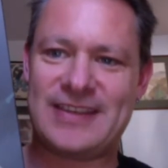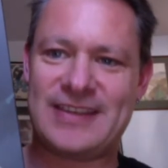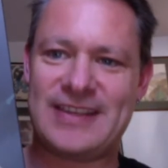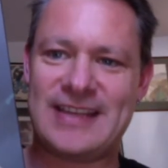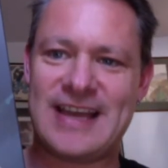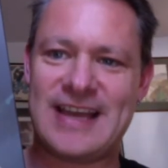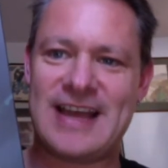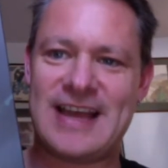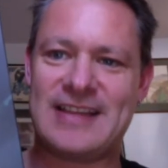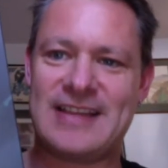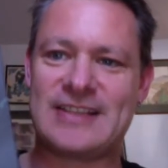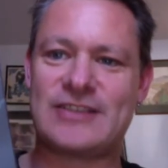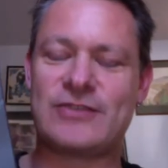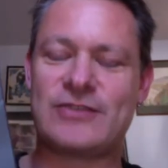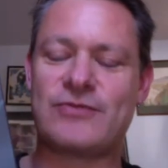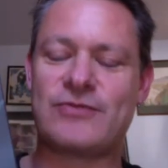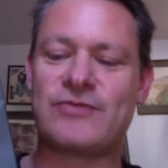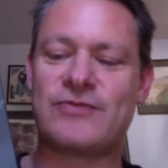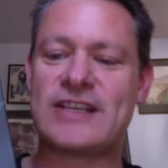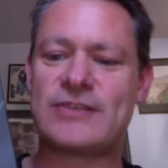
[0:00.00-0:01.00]
Yeah,
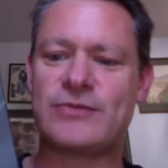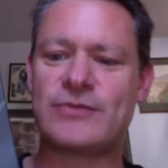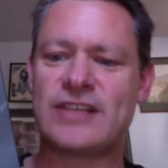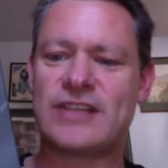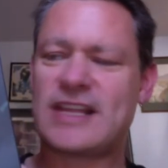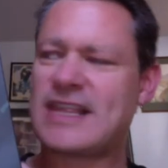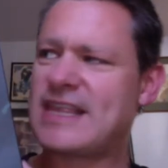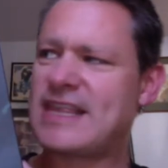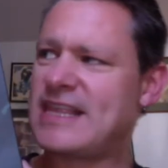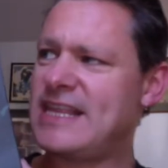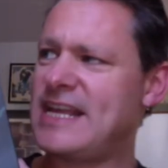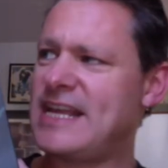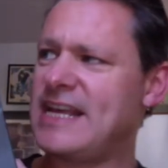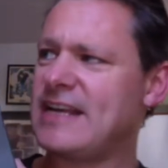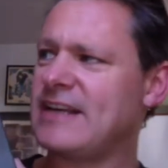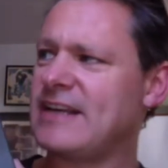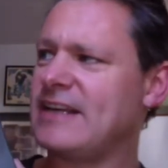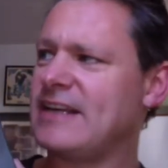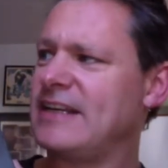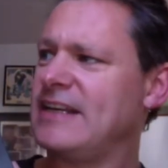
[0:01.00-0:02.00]
this was, I
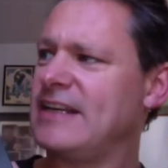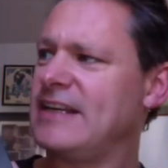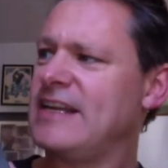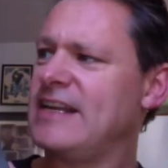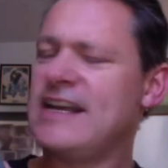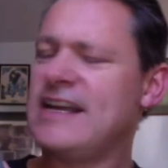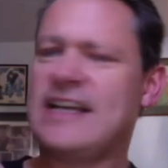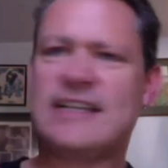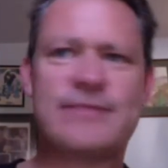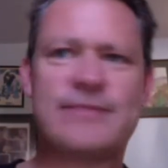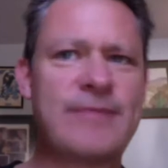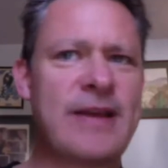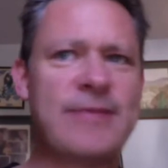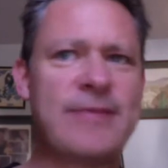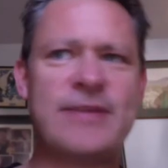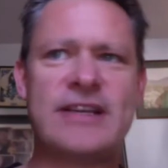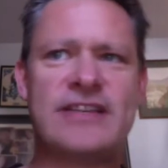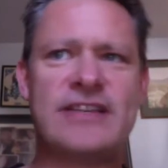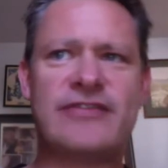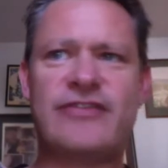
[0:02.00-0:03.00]
think,
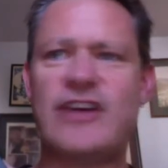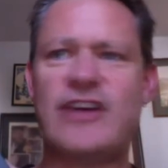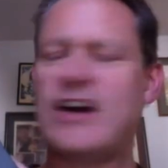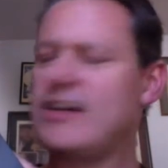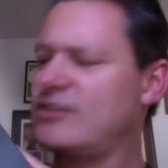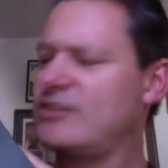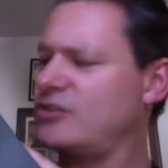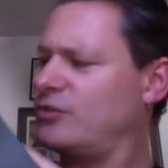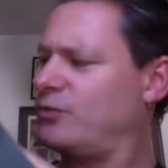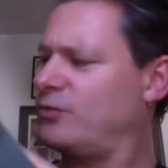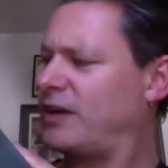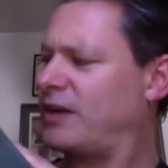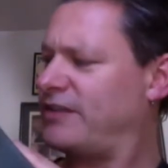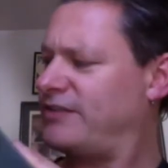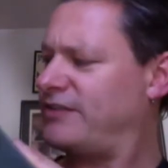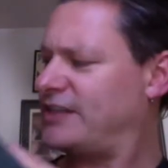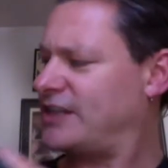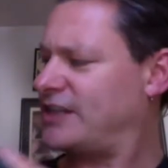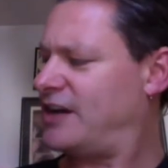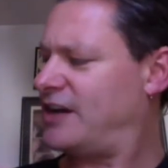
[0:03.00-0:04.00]
maybe his first or one
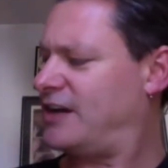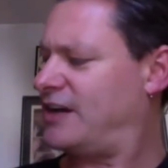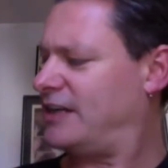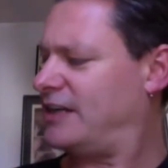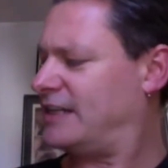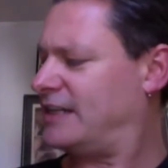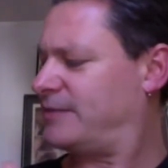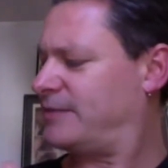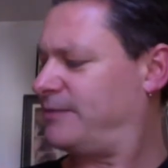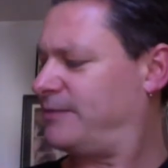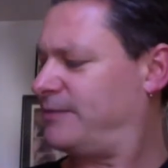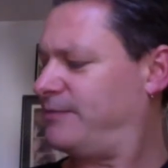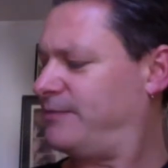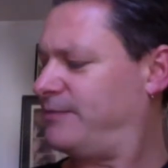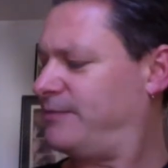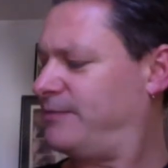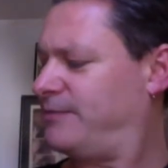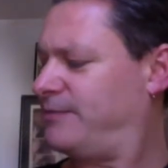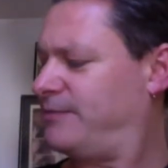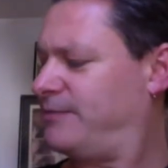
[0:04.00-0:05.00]
of his earliest
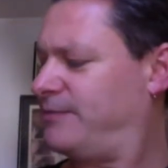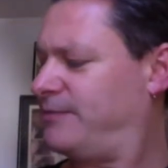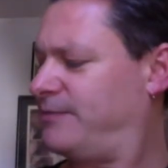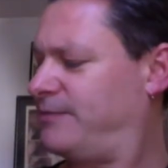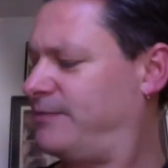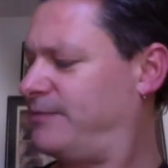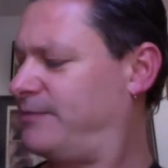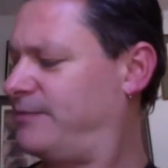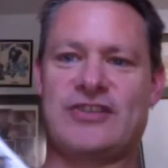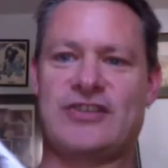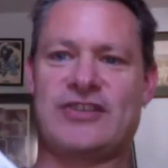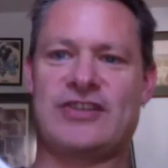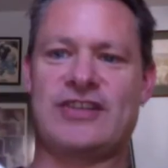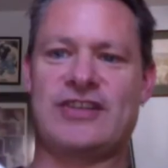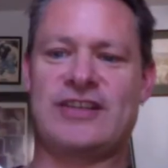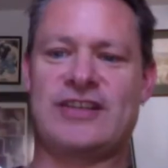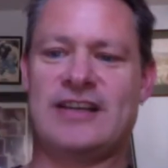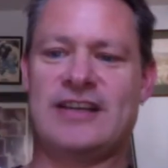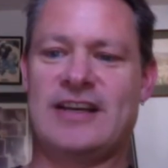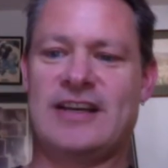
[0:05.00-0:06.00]

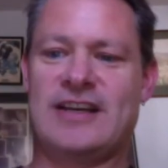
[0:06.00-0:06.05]
books.